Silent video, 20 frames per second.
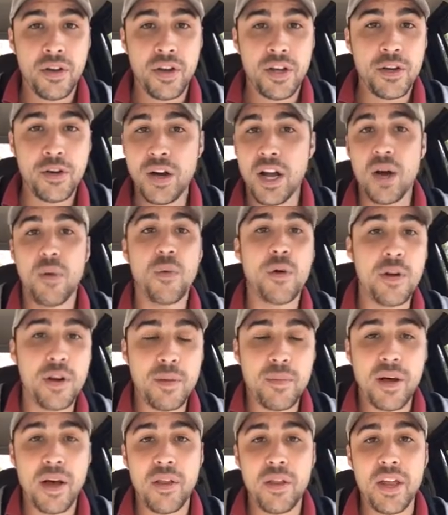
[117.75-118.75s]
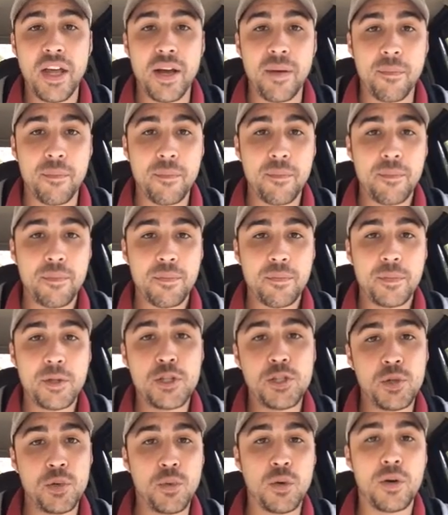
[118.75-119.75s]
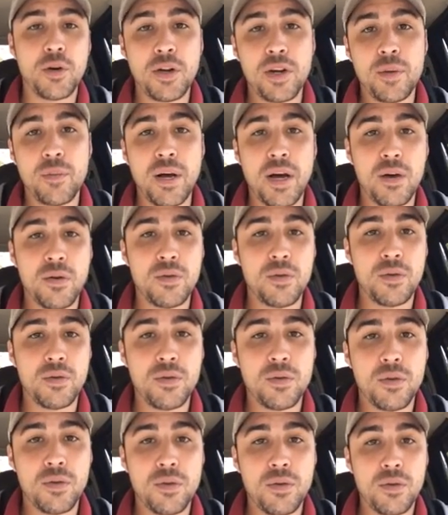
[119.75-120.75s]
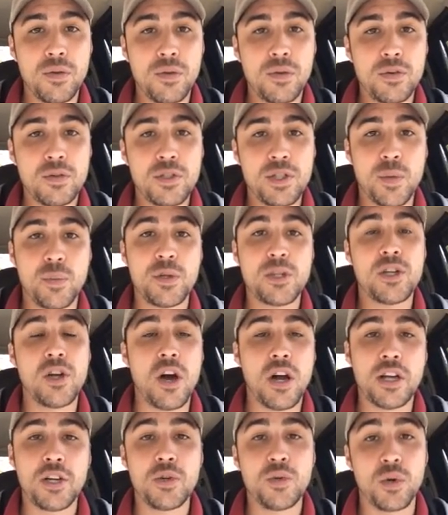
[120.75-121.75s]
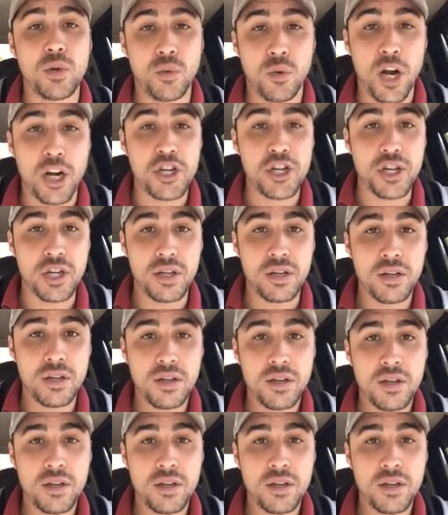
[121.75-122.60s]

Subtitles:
You're not worried about them, but you're worried about someone talking to a Russian.